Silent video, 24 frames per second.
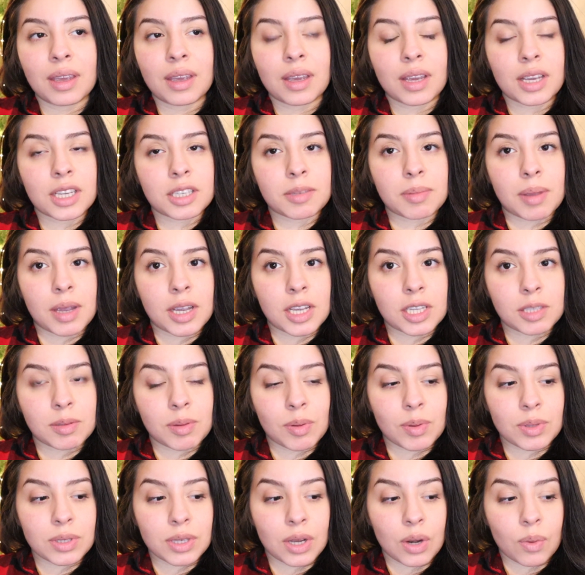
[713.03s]
because my husband
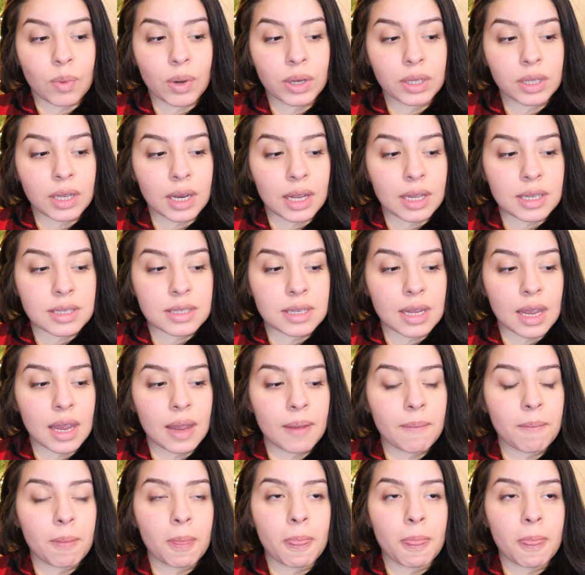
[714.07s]
was going to work the next day.